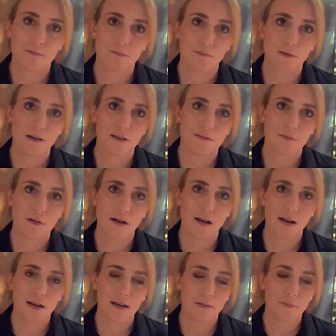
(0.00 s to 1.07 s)

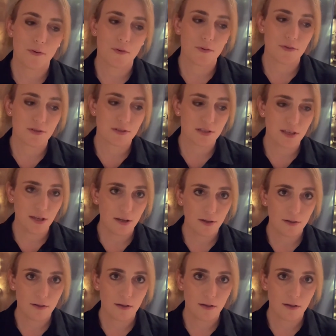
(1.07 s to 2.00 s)
worthwhile and important to you,